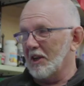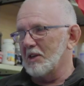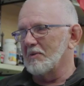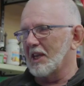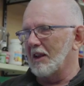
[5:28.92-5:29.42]
Feed
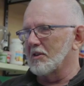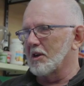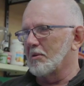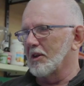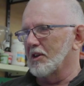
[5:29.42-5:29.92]
them and keep
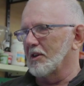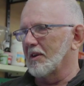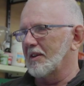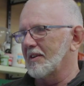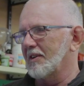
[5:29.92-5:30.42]
doing what you're
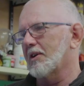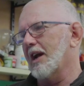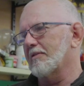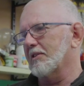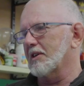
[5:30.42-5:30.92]
doing. Look
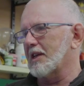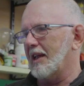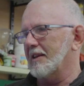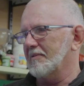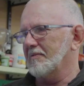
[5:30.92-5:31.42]
after the tank.